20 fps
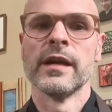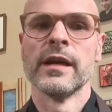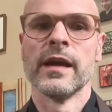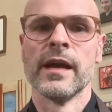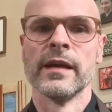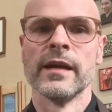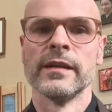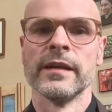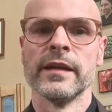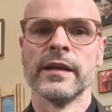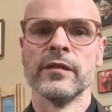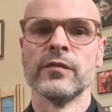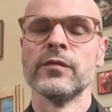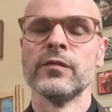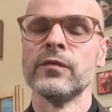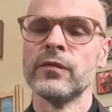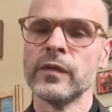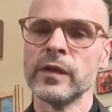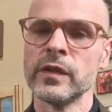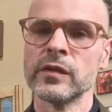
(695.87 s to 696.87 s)
and a
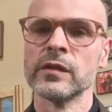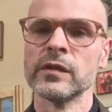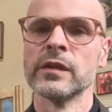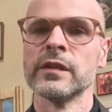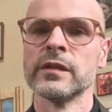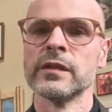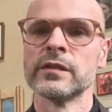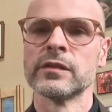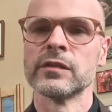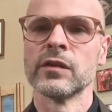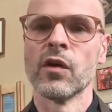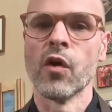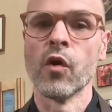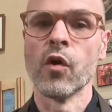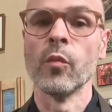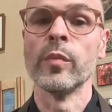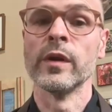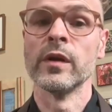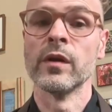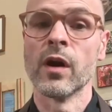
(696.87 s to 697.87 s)
fearless
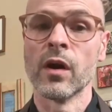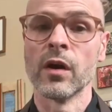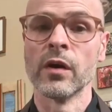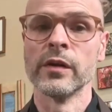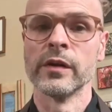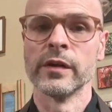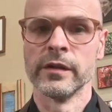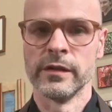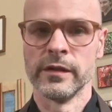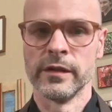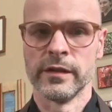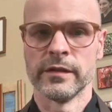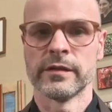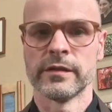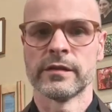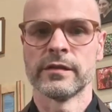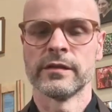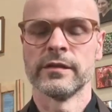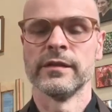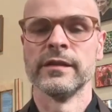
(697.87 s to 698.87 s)
open-heartedness,